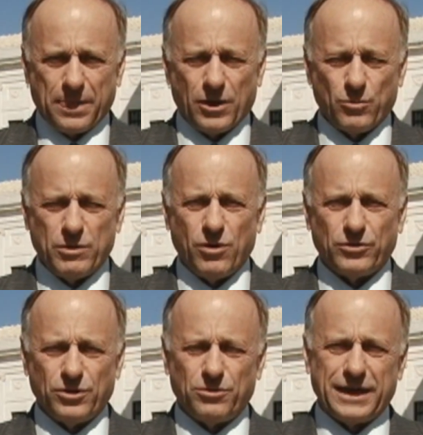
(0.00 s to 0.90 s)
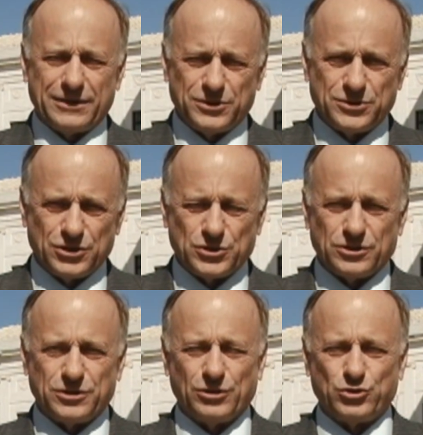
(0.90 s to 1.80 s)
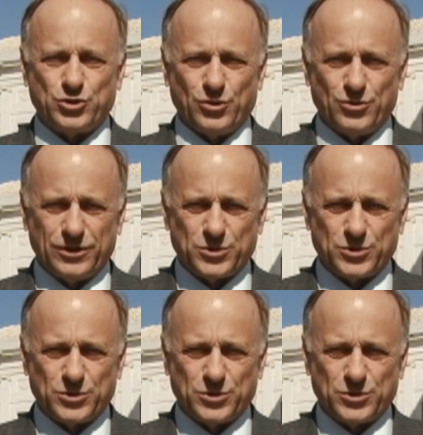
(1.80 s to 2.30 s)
Now, we won't know that decision until June.